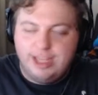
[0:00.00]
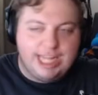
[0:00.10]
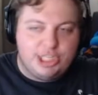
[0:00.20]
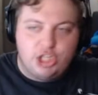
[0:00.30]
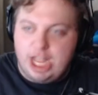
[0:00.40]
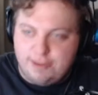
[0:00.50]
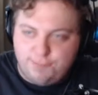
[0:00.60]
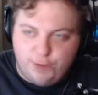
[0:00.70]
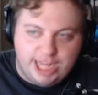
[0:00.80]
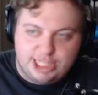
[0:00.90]
That's not the
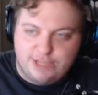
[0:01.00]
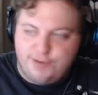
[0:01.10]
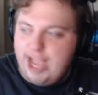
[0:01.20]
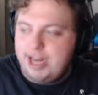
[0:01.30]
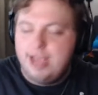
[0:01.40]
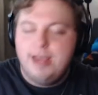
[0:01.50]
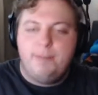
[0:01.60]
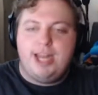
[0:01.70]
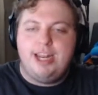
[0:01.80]
phrase, it's fine. But